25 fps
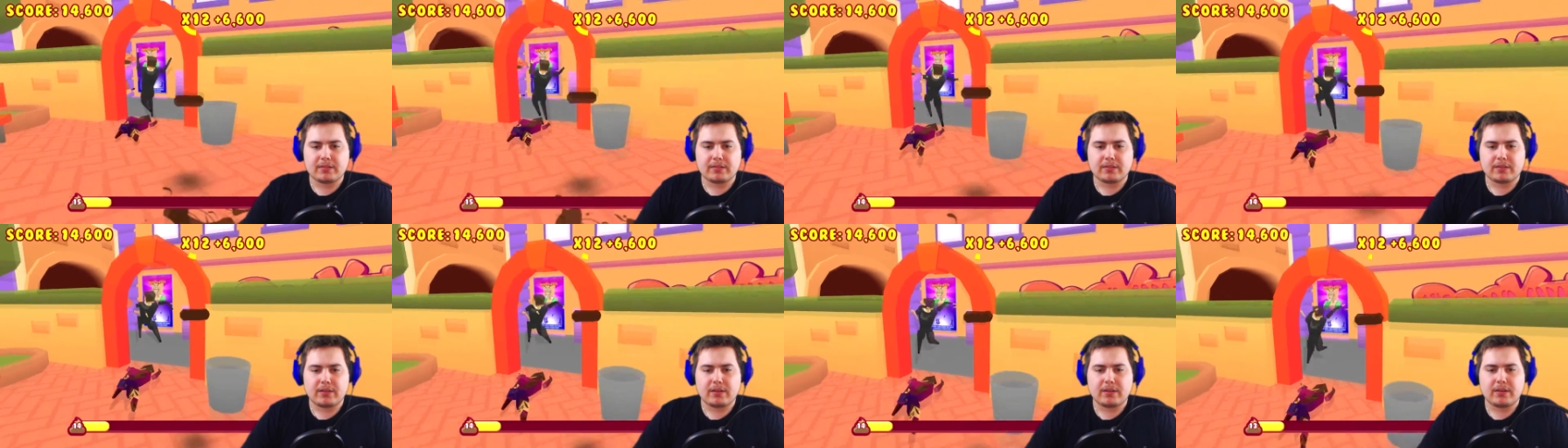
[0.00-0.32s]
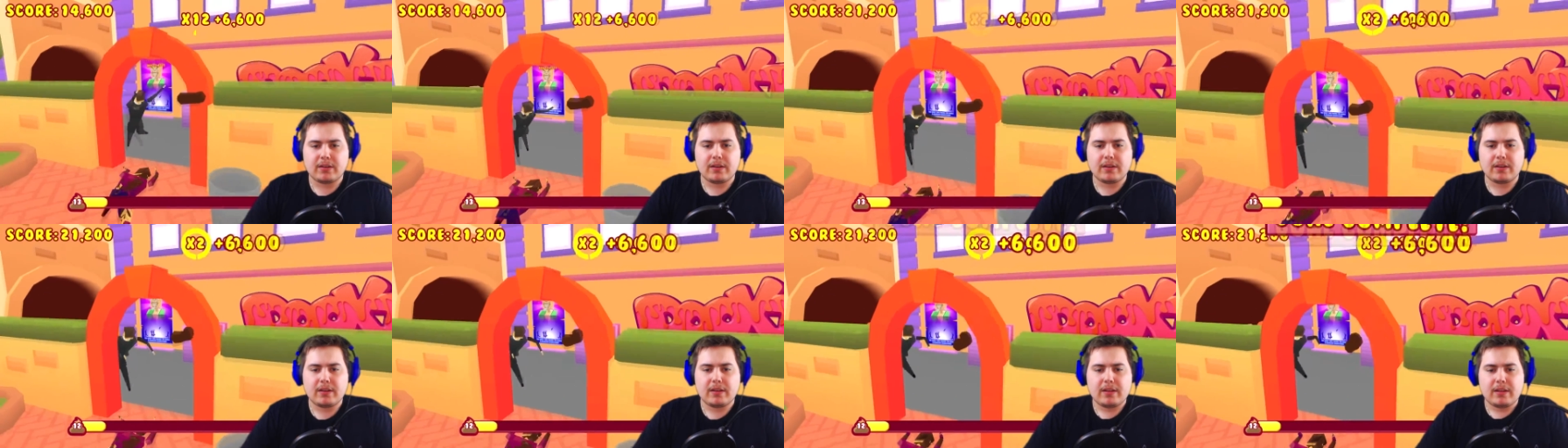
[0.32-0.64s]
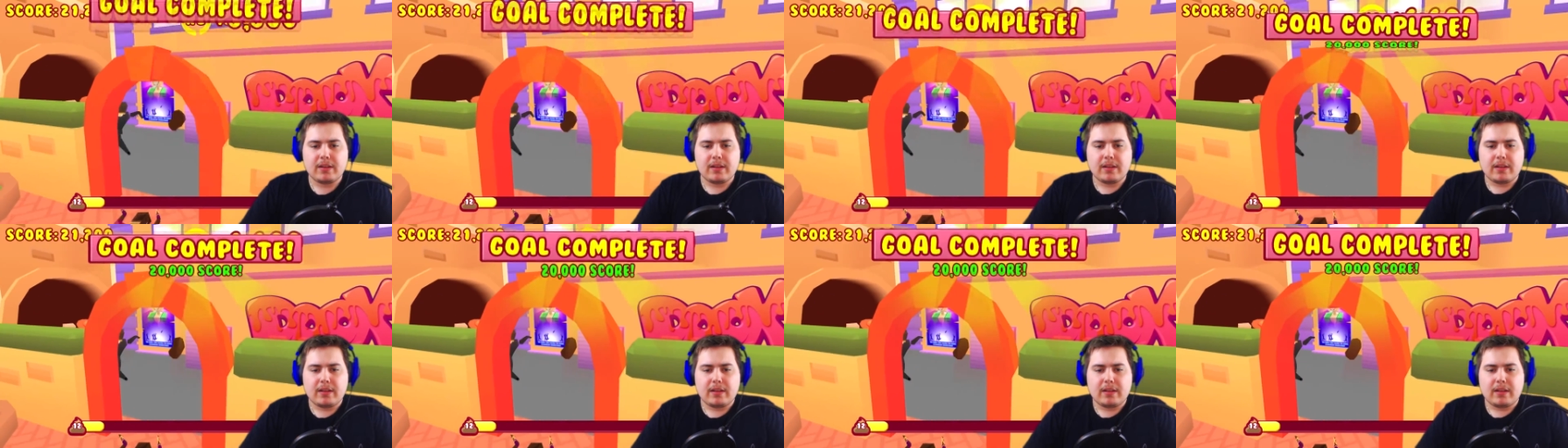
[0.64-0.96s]
sir.
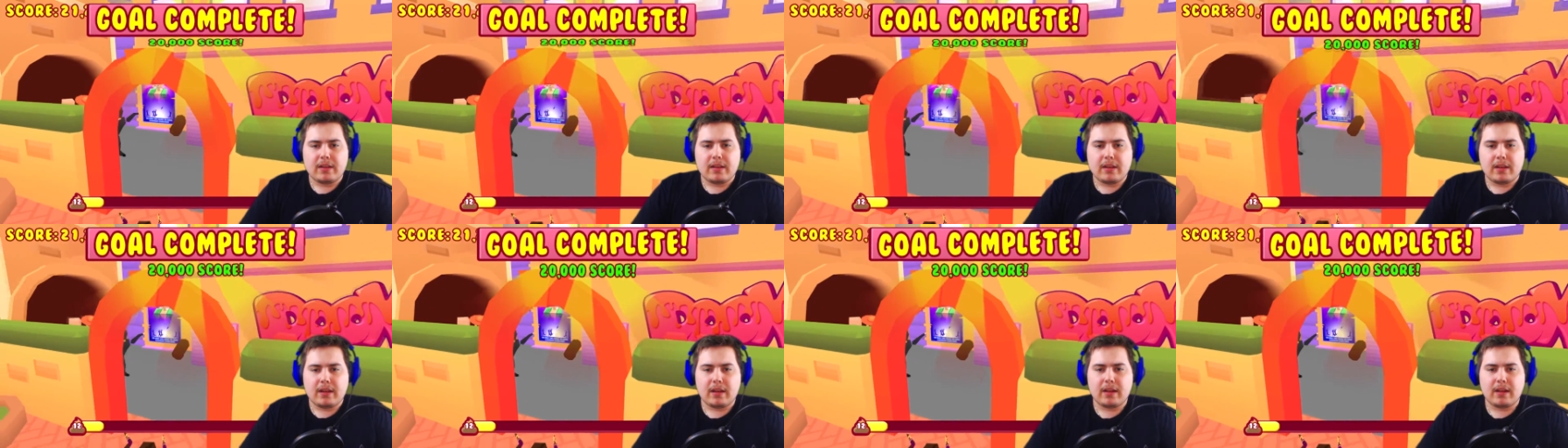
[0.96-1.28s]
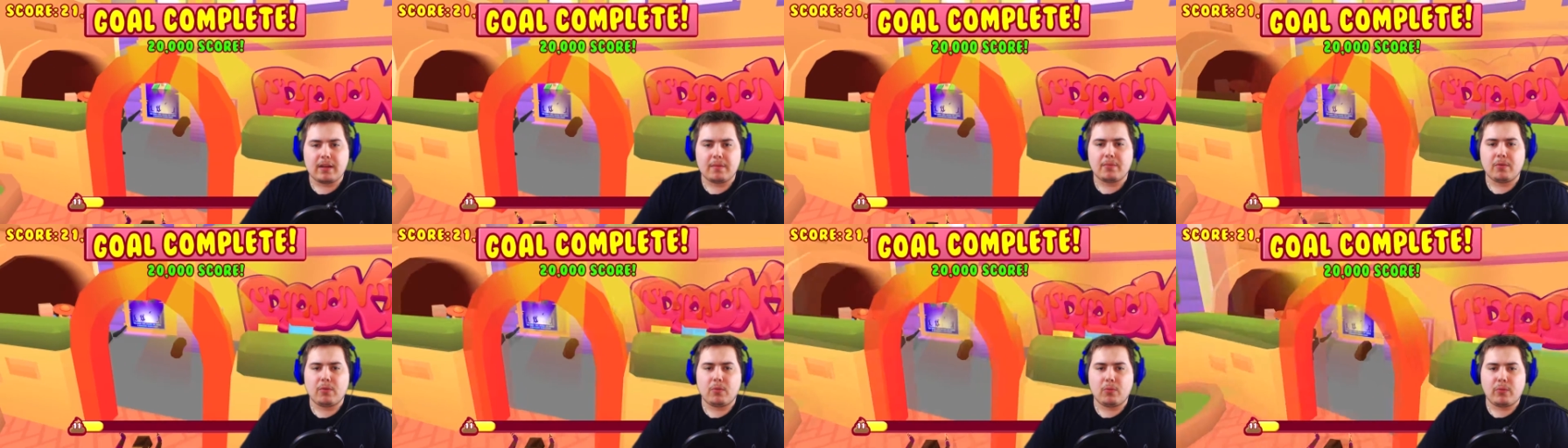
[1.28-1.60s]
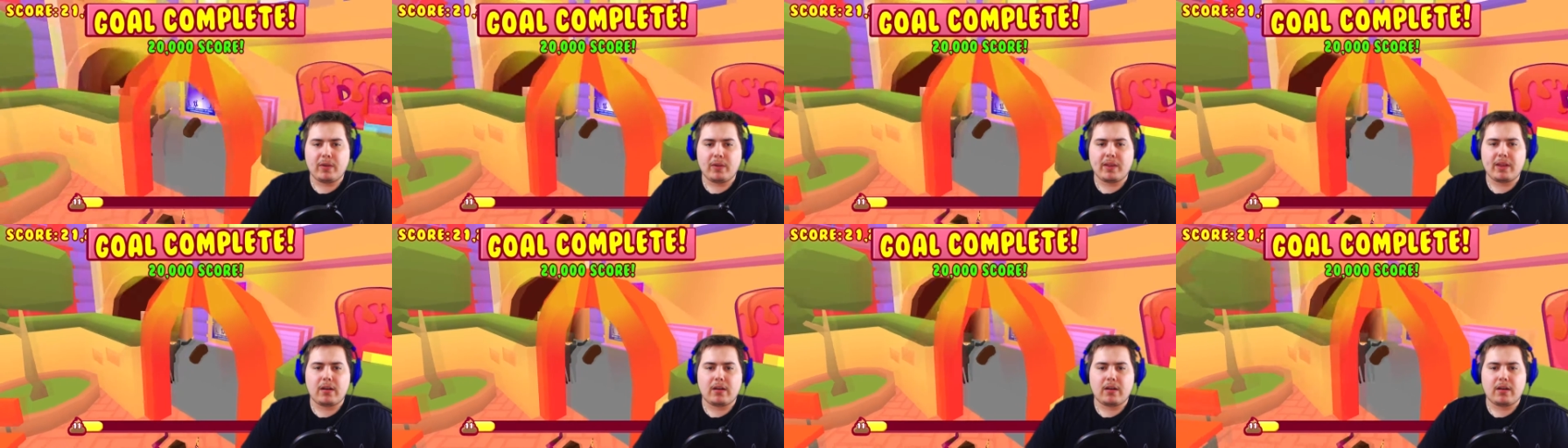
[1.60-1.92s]
Um,
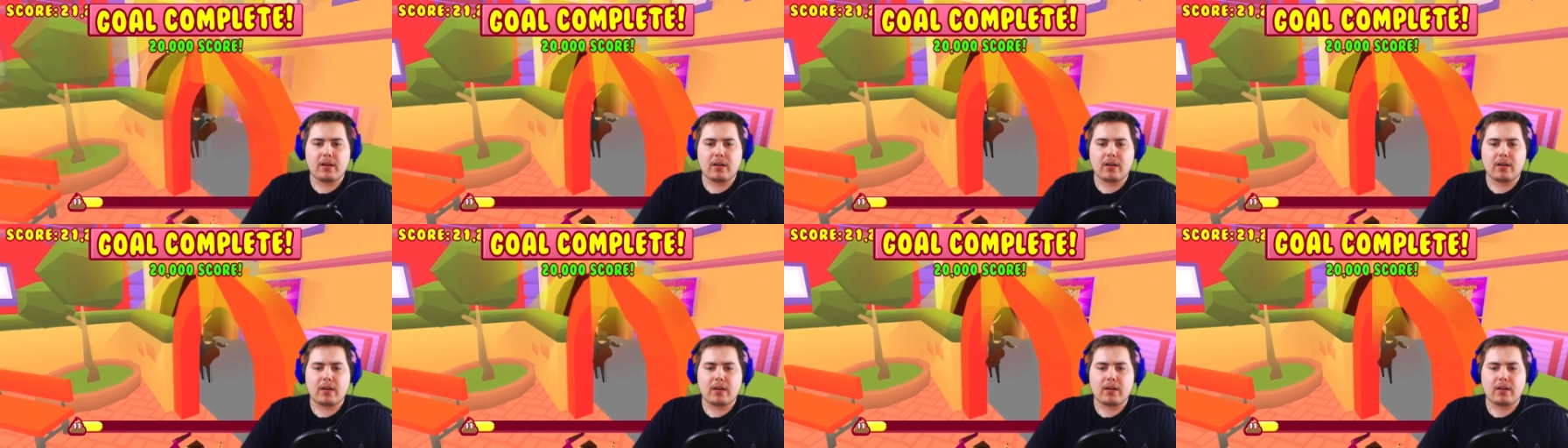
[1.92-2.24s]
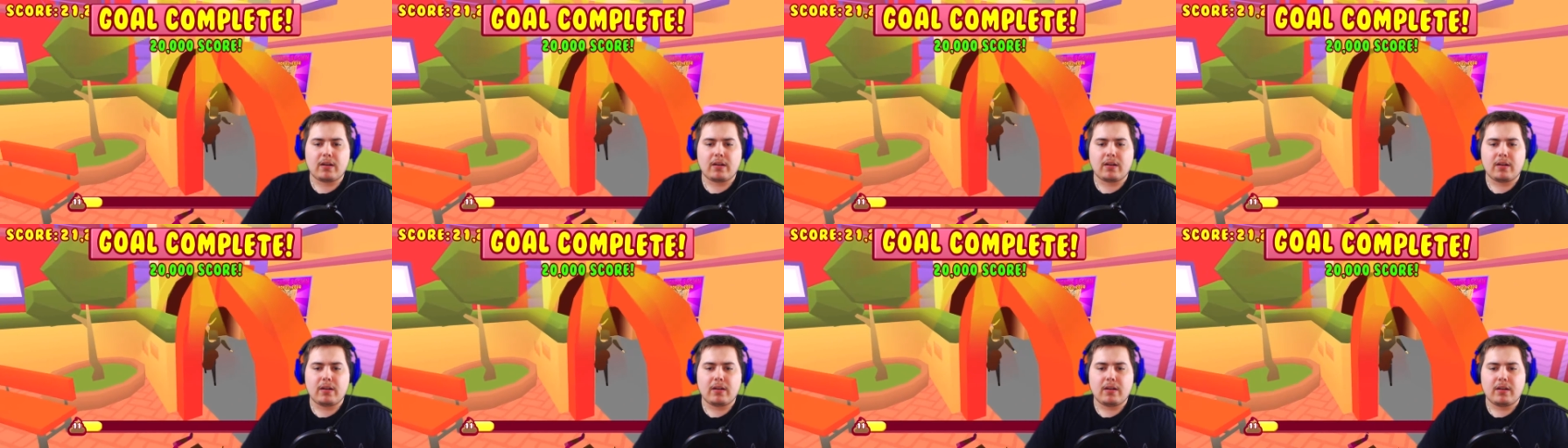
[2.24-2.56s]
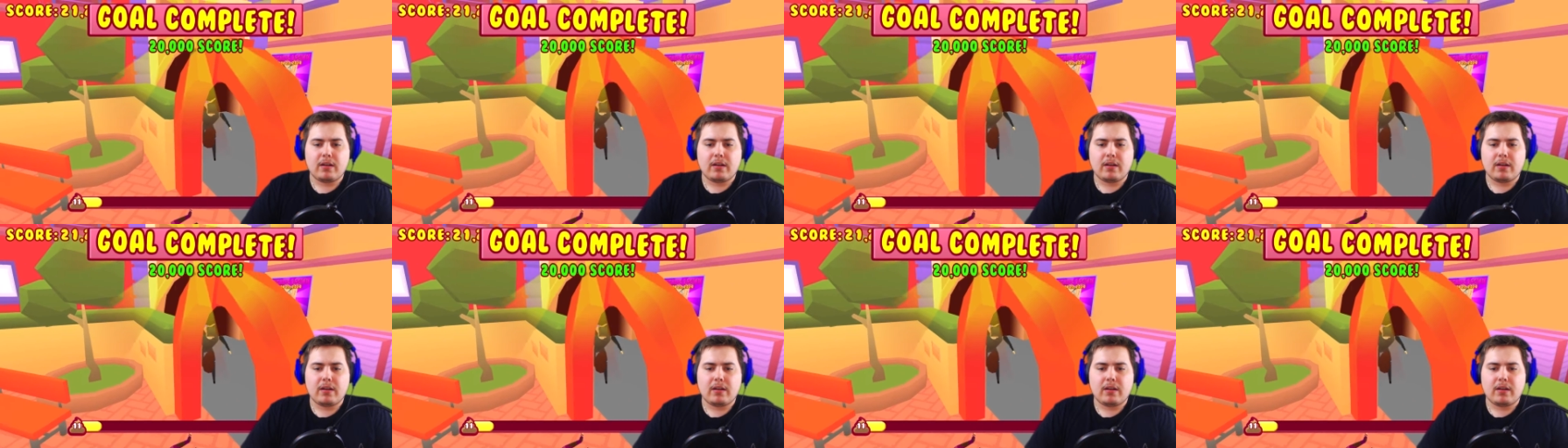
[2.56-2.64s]
we are